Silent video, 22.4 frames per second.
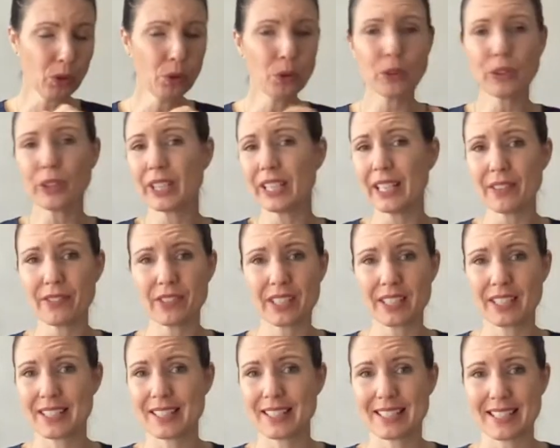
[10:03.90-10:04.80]
all the
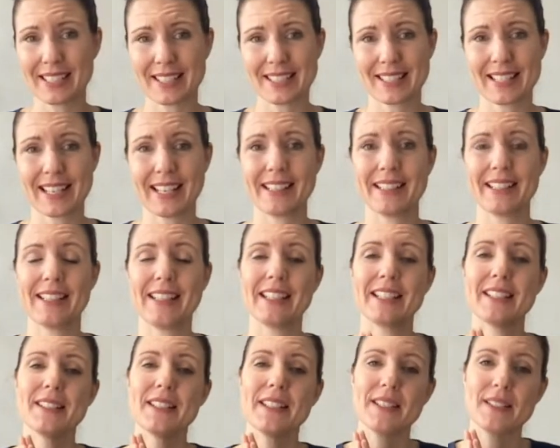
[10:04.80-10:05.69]
evidence does say
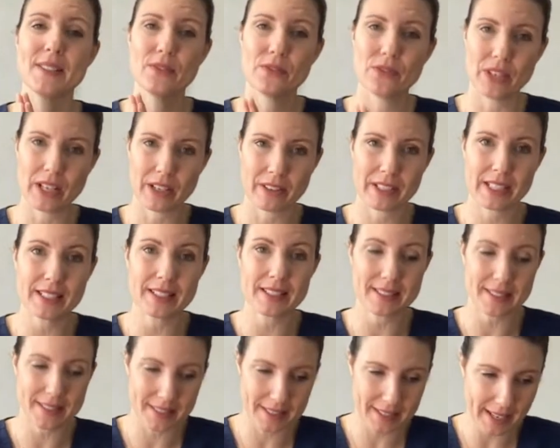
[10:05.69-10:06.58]
that this is
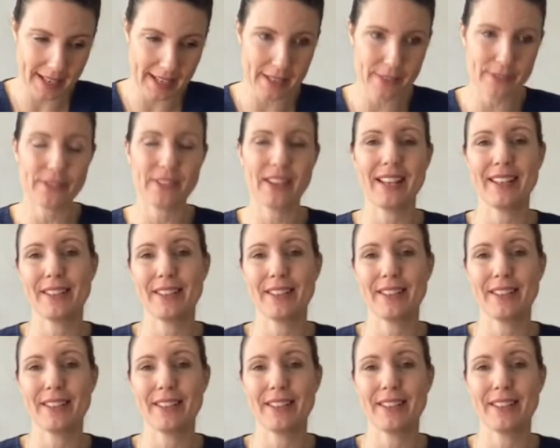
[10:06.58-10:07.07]
very safe